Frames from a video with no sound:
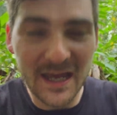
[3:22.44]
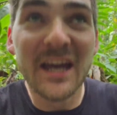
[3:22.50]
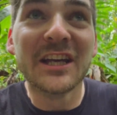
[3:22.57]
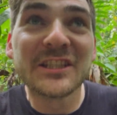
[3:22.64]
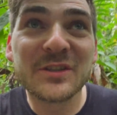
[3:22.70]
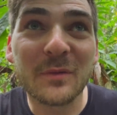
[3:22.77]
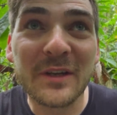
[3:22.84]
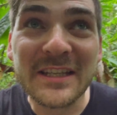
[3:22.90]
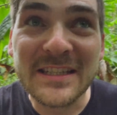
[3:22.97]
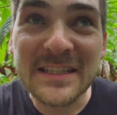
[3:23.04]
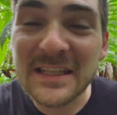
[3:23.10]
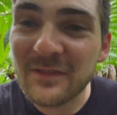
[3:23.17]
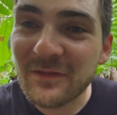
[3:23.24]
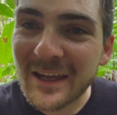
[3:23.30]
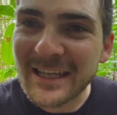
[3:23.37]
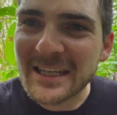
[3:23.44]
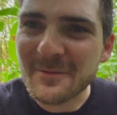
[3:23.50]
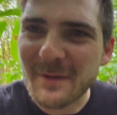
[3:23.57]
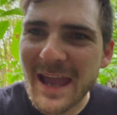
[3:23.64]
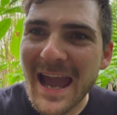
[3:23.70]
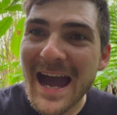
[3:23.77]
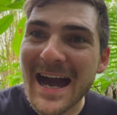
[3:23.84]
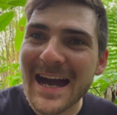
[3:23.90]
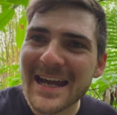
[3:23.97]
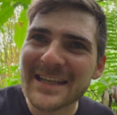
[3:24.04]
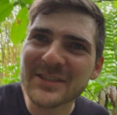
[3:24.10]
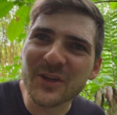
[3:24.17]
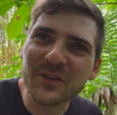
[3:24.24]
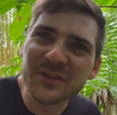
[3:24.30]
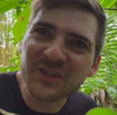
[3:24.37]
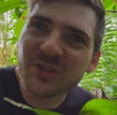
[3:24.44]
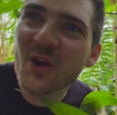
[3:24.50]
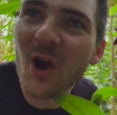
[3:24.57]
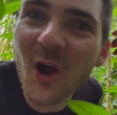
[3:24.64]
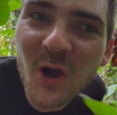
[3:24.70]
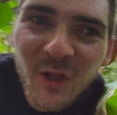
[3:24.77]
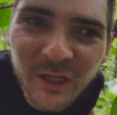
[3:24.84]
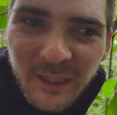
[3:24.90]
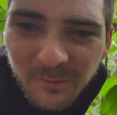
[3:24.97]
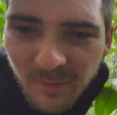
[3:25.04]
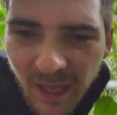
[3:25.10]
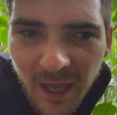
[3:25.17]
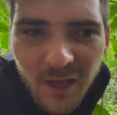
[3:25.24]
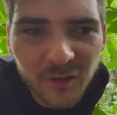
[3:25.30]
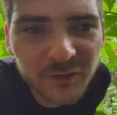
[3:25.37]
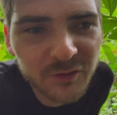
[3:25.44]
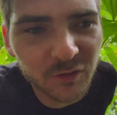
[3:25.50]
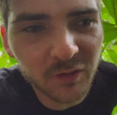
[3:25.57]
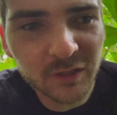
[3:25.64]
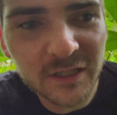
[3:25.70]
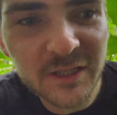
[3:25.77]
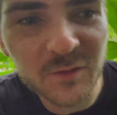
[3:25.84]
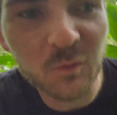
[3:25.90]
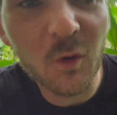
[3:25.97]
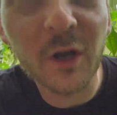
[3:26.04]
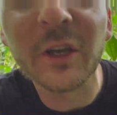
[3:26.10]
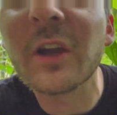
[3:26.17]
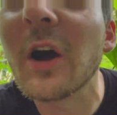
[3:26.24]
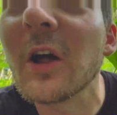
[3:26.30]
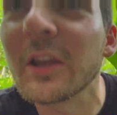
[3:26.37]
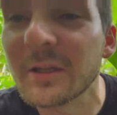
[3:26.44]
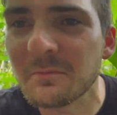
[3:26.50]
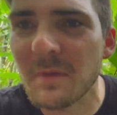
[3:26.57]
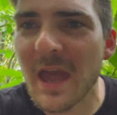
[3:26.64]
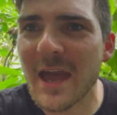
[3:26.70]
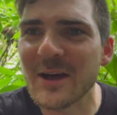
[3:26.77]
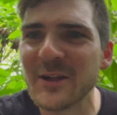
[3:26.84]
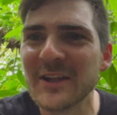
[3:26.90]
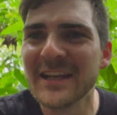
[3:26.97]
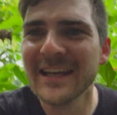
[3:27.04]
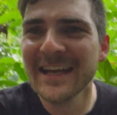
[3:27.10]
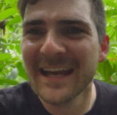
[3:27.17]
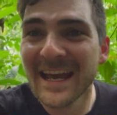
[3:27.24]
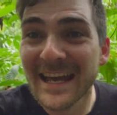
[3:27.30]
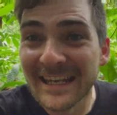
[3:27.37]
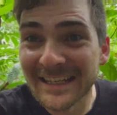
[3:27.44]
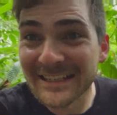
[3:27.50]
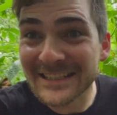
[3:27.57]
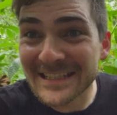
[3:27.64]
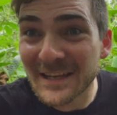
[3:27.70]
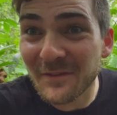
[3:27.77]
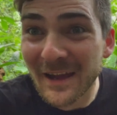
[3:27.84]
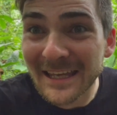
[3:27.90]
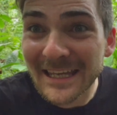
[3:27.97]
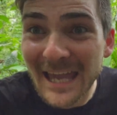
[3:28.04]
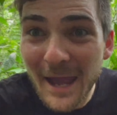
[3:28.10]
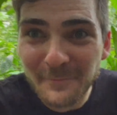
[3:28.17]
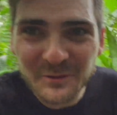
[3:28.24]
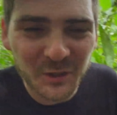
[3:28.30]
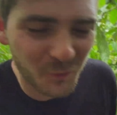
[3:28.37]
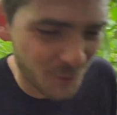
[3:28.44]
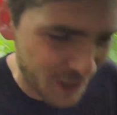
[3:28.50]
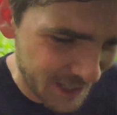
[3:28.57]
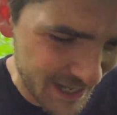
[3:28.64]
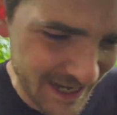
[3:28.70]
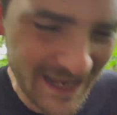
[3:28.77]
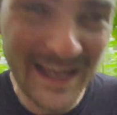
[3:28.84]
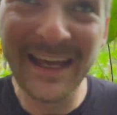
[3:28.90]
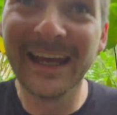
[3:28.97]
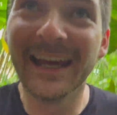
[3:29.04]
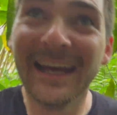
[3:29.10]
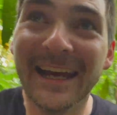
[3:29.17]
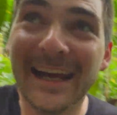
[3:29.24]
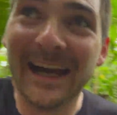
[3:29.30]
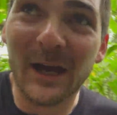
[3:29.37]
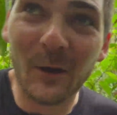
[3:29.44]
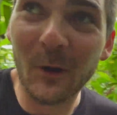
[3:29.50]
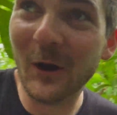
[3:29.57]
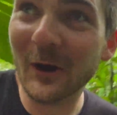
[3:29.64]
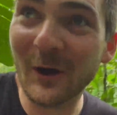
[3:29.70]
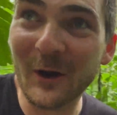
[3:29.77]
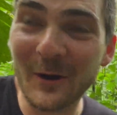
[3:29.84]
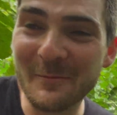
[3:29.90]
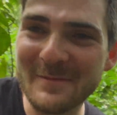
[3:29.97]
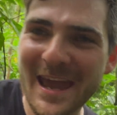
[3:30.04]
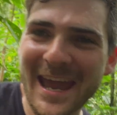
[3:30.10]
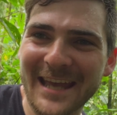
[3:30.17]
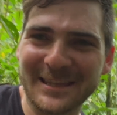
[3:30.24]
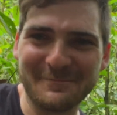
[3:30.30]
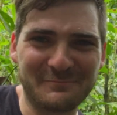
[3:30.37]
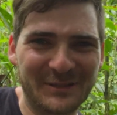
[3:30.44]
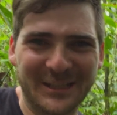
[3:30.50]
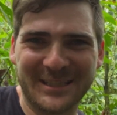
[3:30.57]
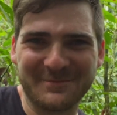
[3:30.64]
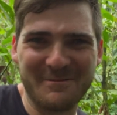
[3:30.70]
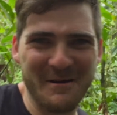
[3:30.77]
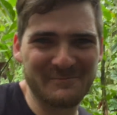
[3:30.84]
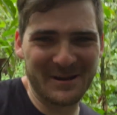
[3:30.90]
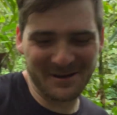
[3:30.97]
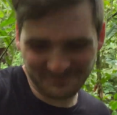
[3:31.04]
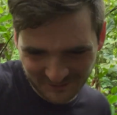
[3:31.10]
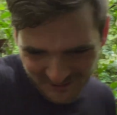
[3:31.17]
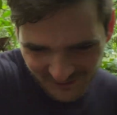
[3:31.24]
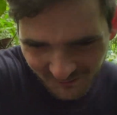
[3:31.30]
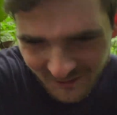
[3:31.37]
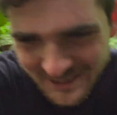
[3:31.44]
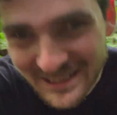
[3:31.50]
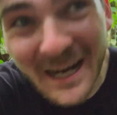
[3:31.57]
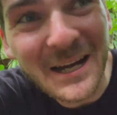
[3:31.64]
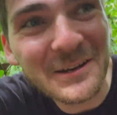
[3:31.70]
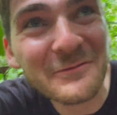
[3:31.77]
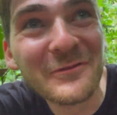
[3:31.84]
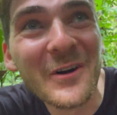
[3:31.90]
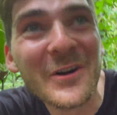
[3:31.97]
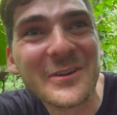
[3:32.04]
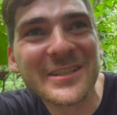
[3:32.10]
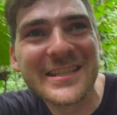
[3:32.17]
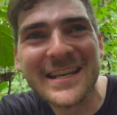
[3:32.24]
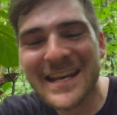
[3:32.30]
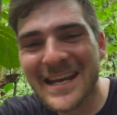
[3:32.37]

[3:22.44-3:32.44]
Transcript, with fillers: So we're gonna see if I can get my eyes on these calling males or at least one calling male. I'll see if I can capture one. Oh man, the blood's pumping. I'm so excited, folks.